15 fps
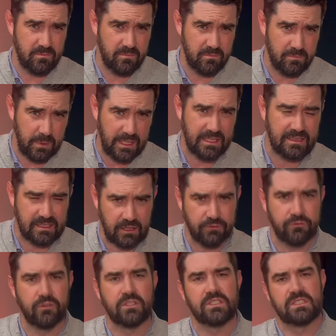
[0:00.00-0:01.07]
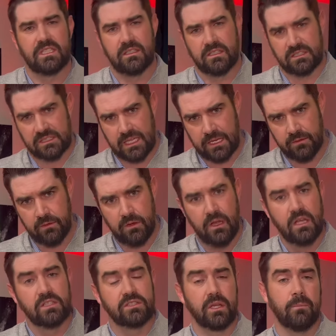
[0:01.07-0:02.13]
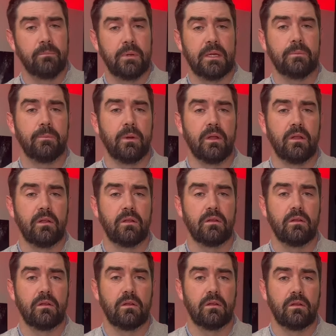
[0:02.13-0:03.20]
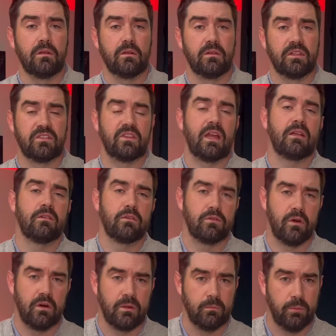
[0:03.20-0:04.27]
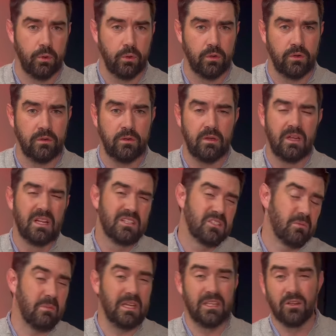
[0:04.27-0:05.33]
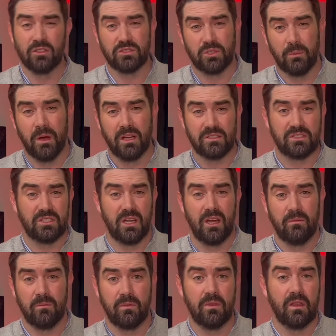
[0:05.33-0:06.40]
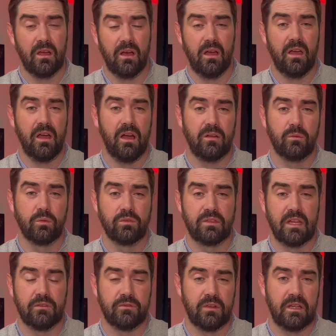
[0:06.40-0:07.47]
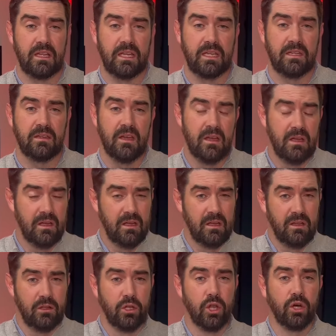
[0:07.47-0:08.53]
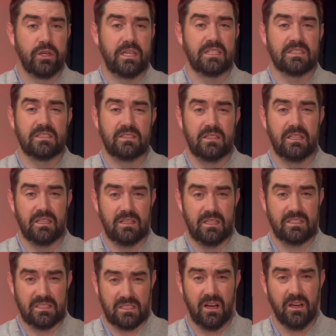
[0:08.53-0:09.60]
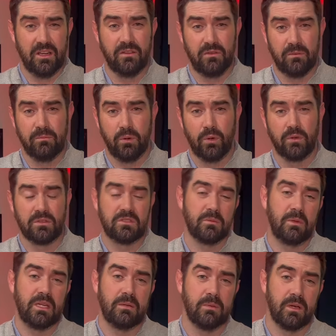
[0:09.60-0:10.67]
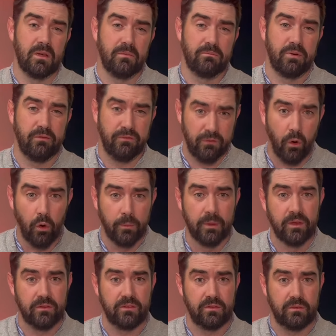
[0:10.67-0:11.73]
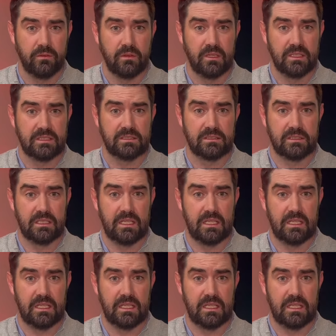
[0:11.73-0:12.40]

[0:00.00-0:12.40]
big difference in the sound. Some people, the sound is very important. To me, not so much. Um, I, I will definitely, look is, is kind of important to me, but performance is